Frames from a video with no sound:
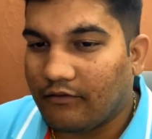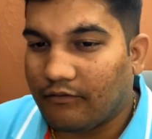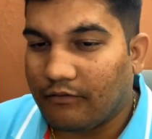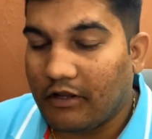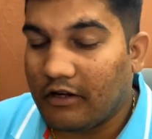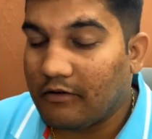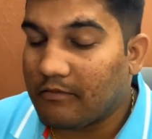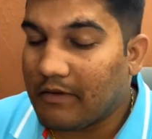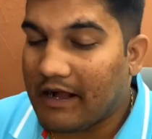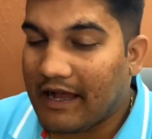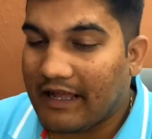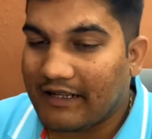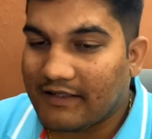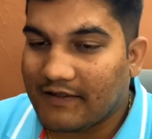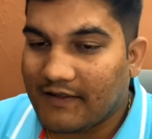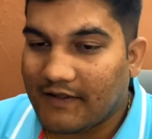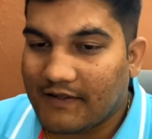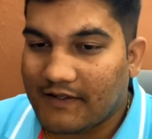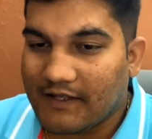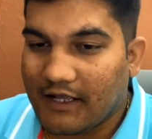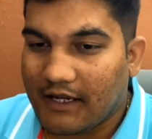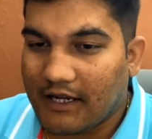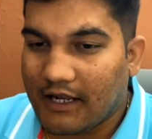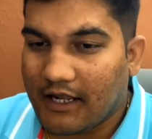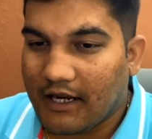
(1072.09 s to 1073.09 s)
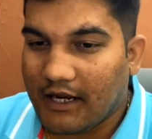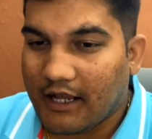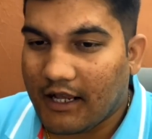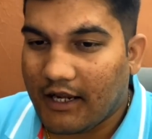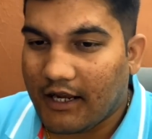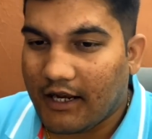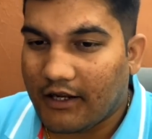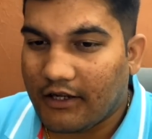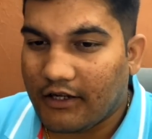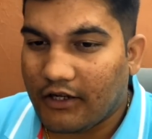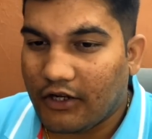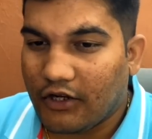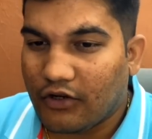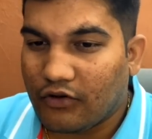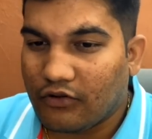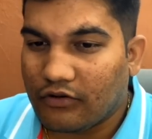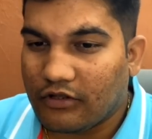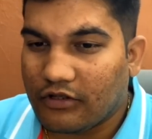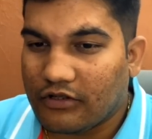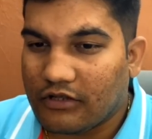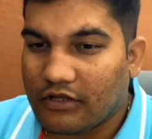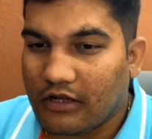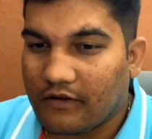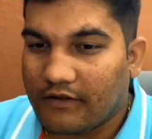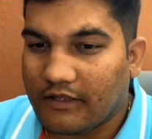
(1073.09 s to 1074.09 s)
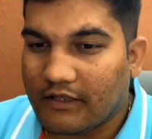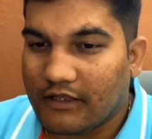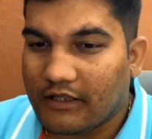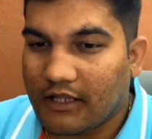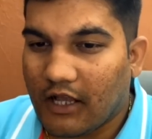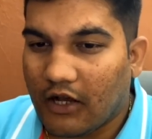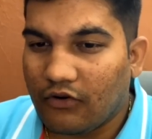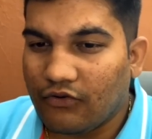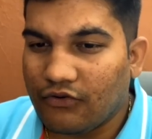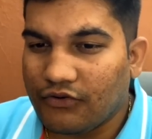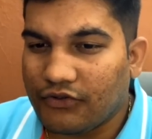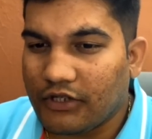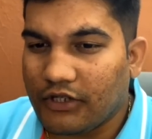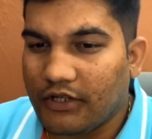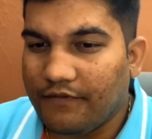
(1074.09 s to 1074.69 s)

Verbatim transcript: when Mars and Sun are connected to the seventh house,